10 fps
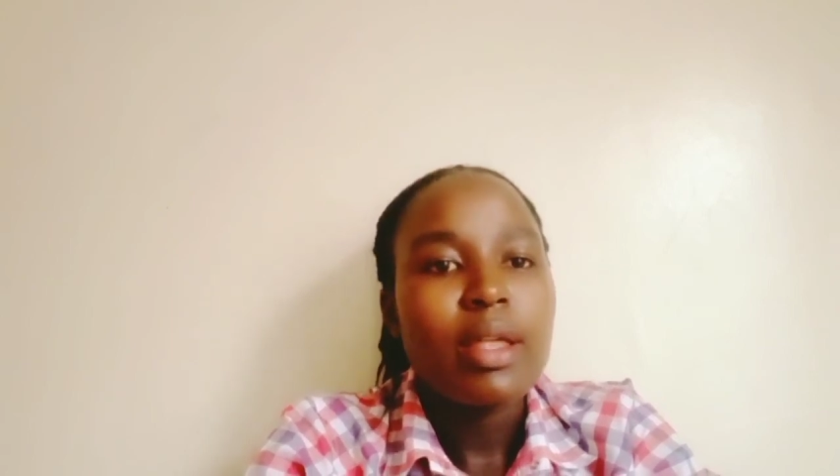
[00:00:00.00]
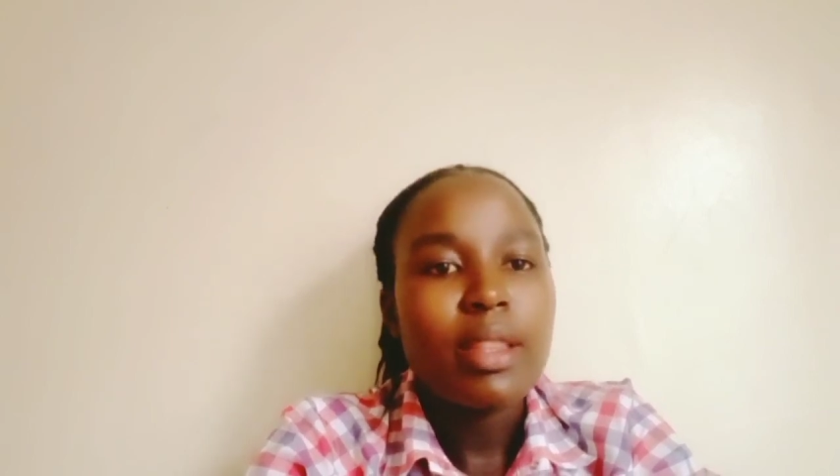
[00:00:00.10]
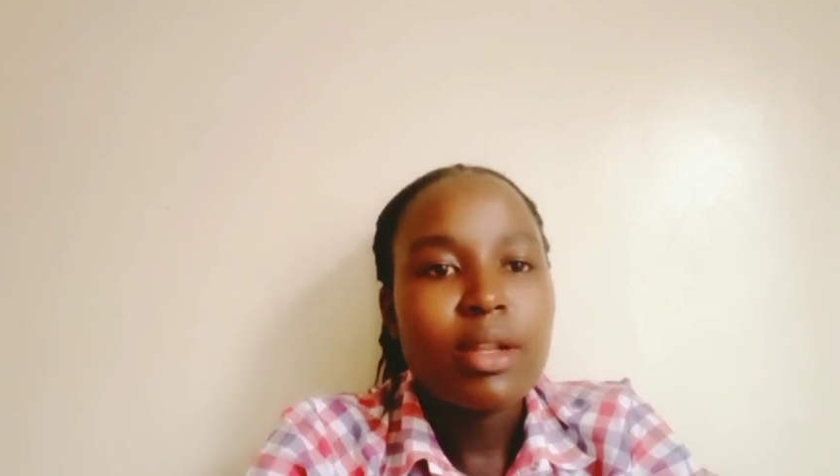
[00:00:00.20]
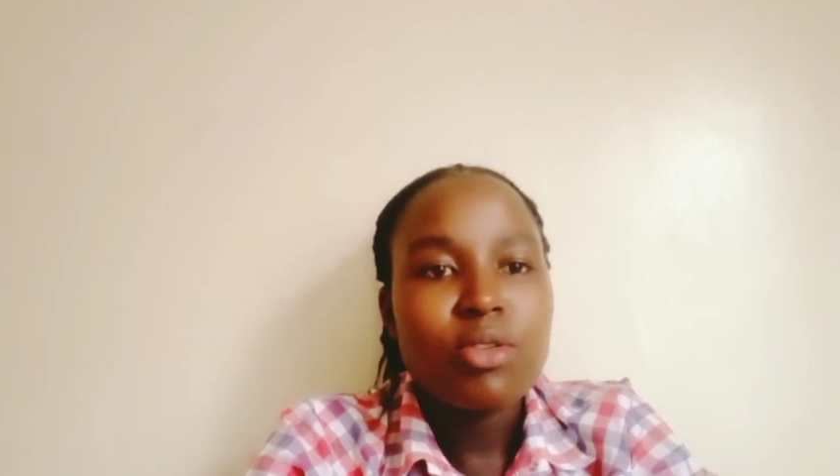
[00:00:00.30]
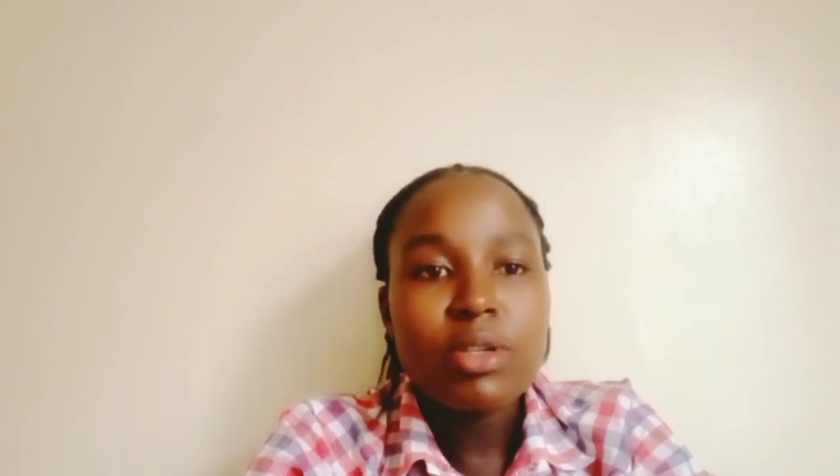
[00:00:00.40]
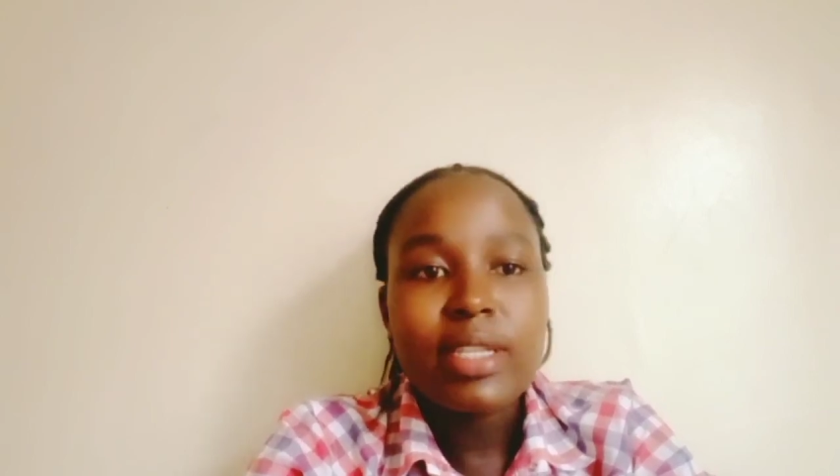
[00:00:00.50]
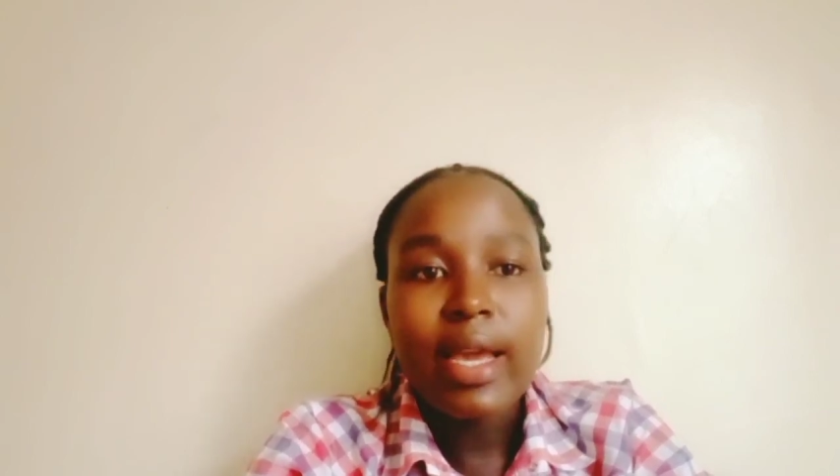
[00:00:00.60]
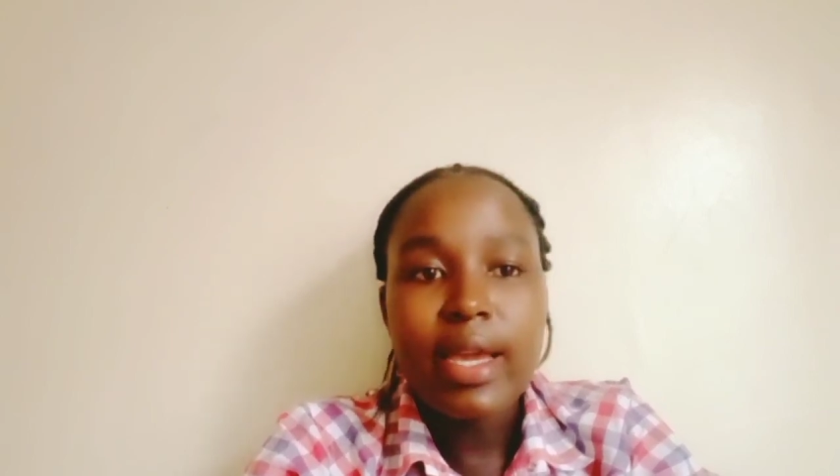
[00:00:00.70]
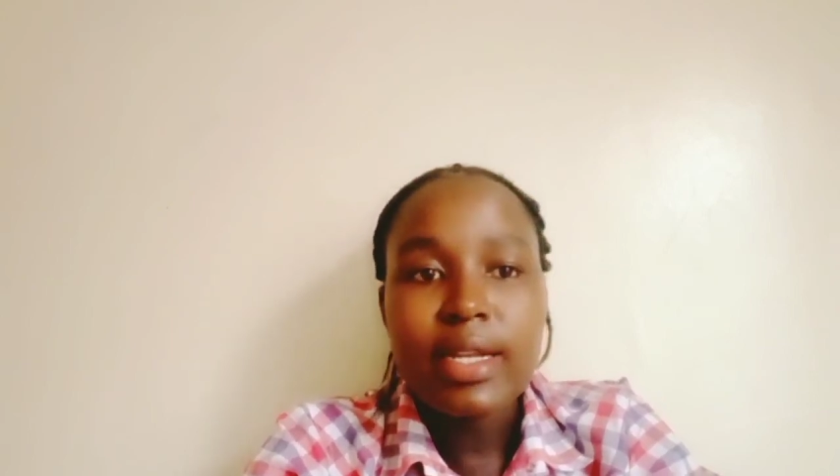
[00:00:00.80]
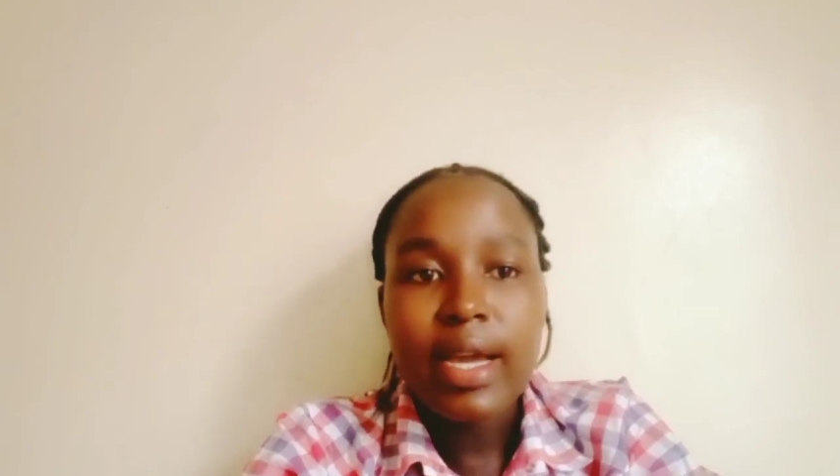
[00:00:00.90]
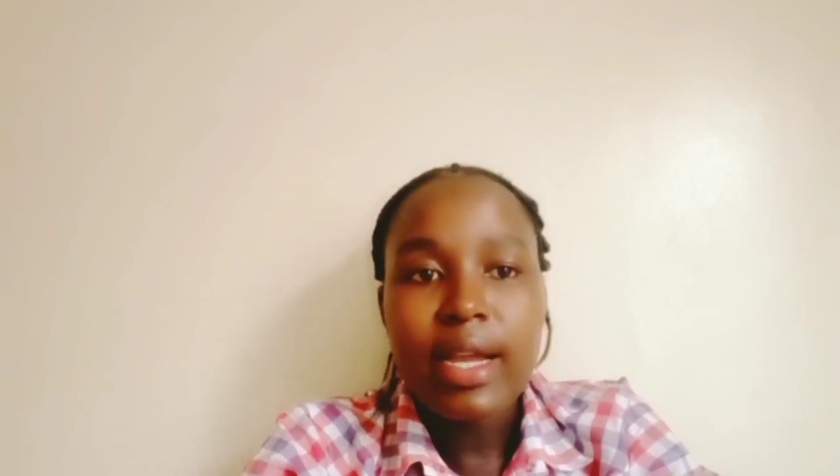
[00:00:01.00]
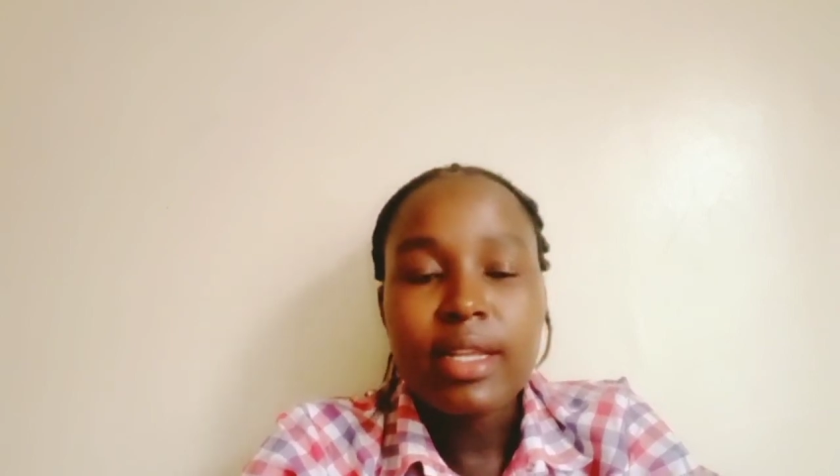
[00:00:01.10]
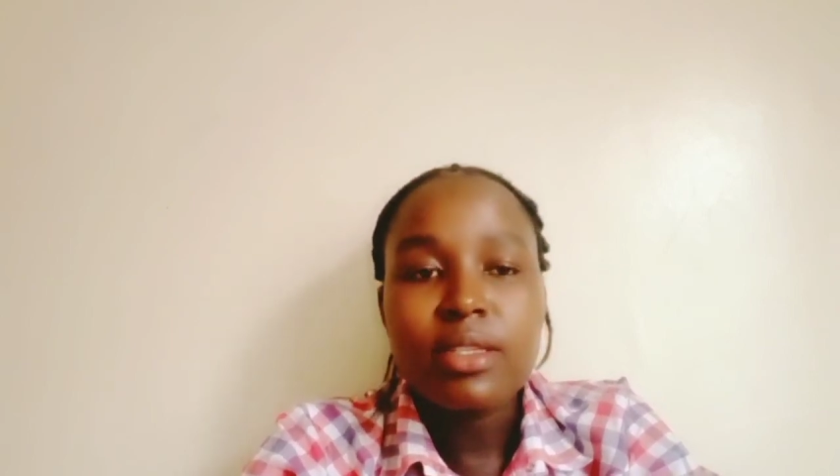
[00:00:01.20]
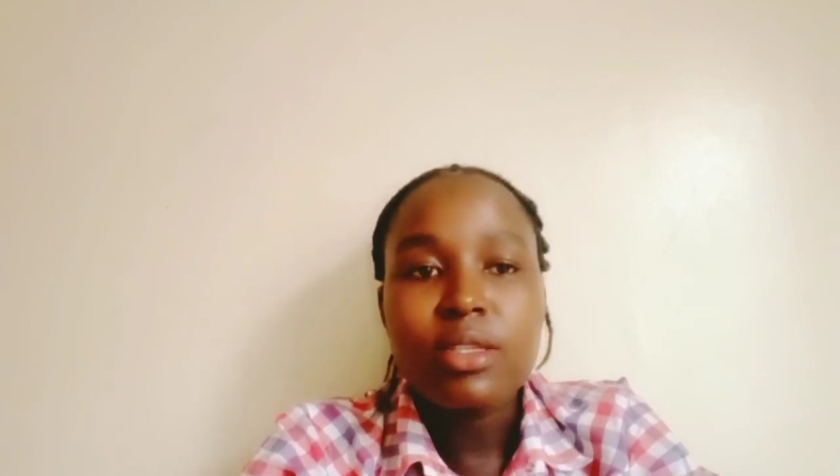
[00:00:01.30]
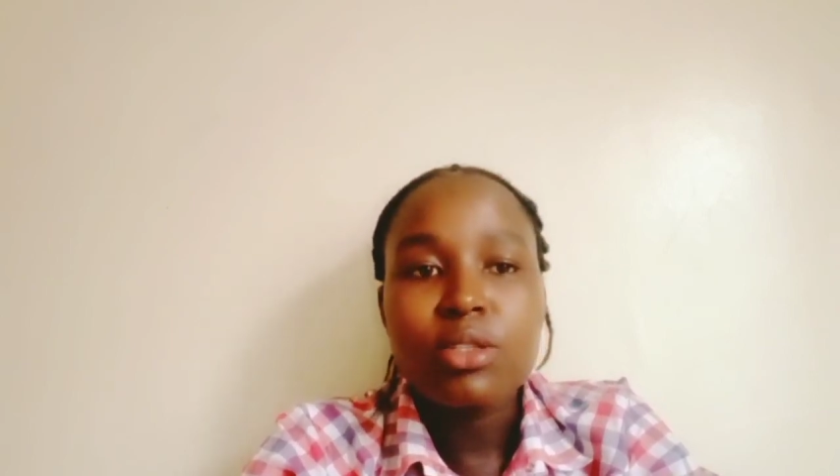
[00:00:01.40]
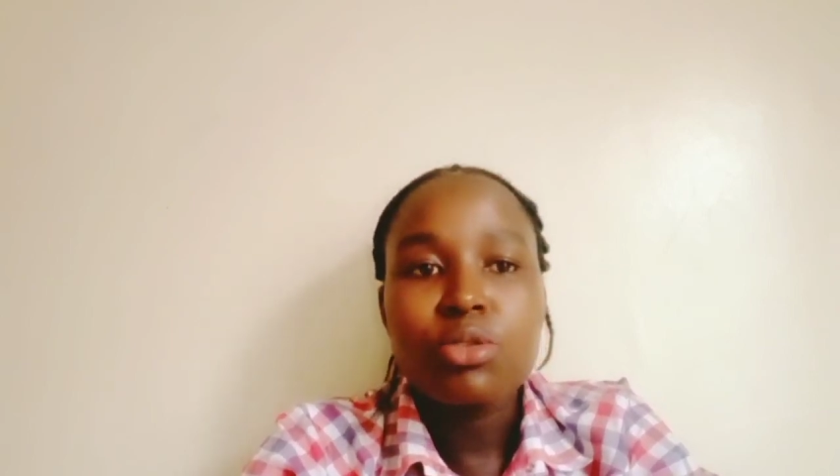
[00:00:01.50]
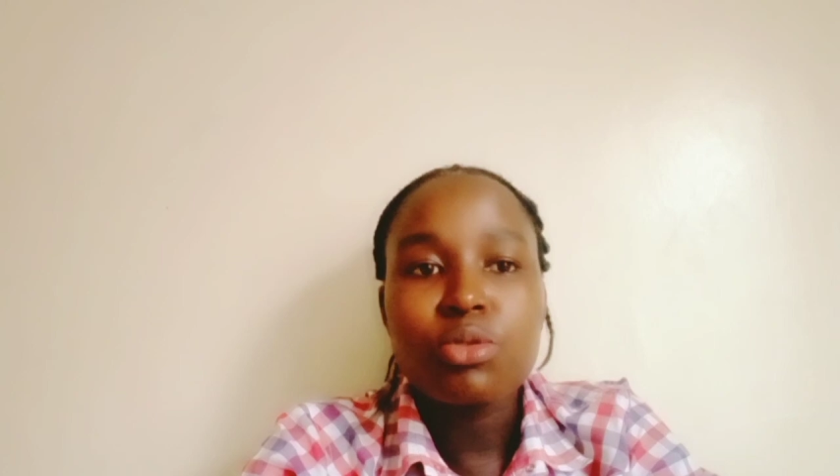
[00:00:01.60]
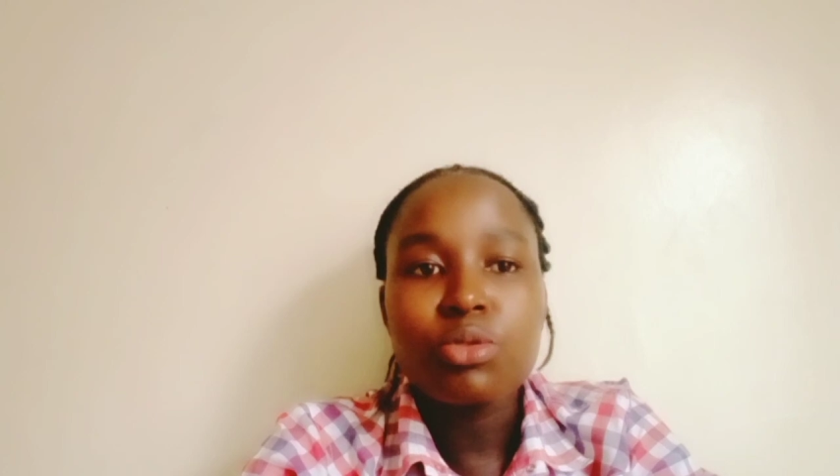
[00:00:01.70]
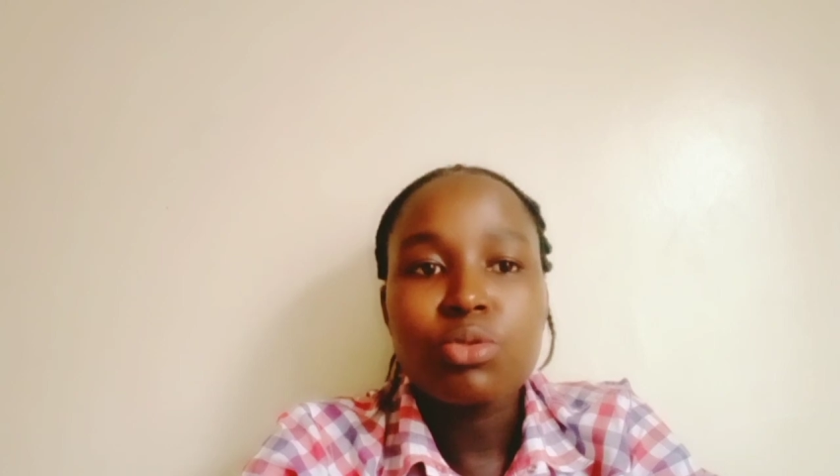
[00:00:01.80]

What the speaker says: the doctor encourages you